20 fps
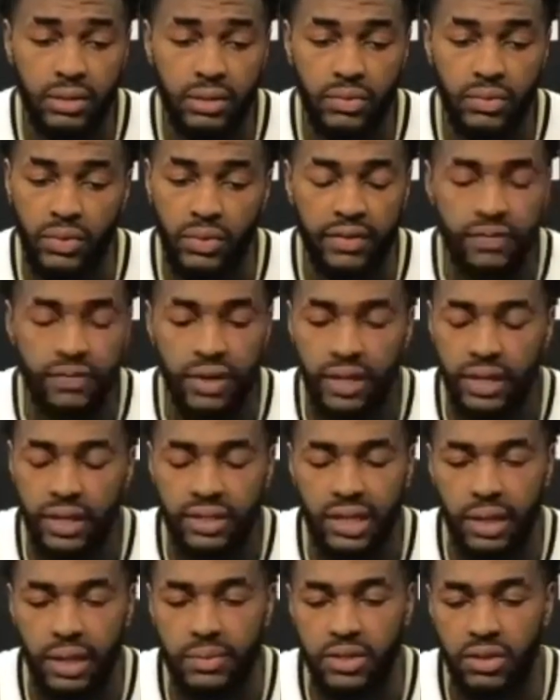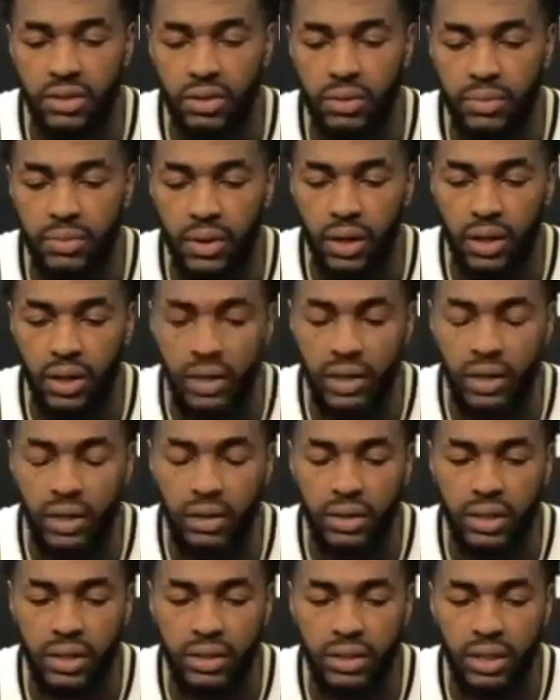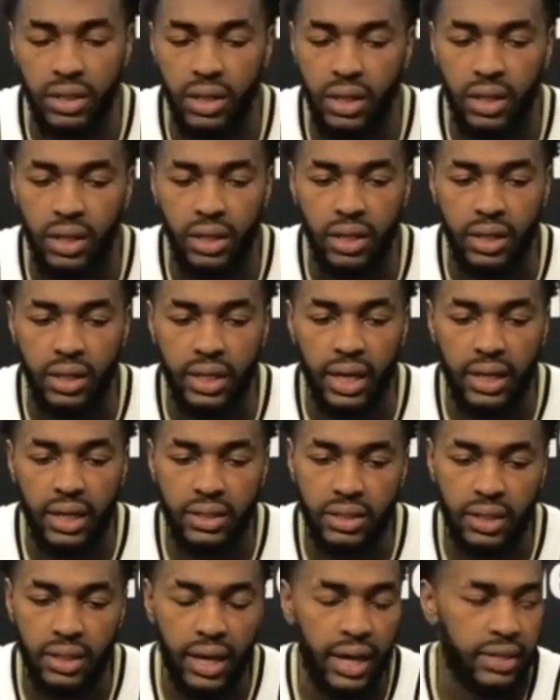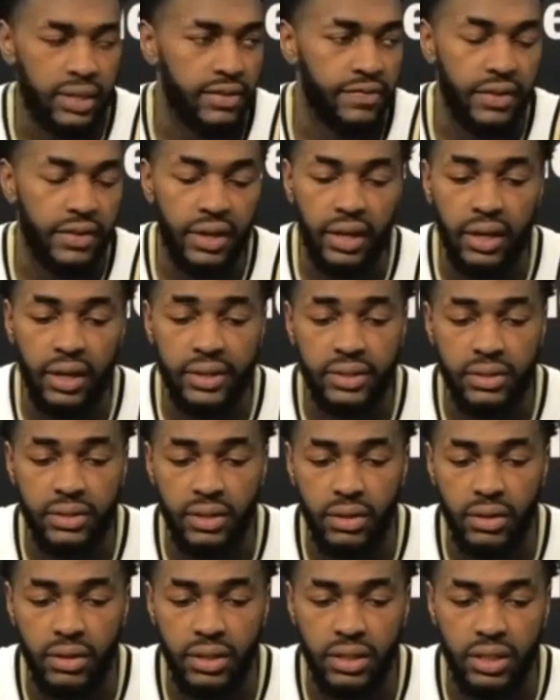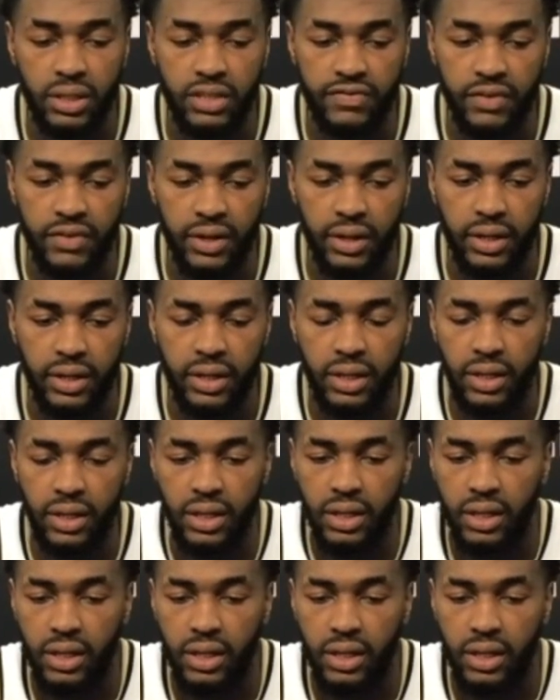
Anytime he's on the ball, you know, he has active hands. You know, he's very,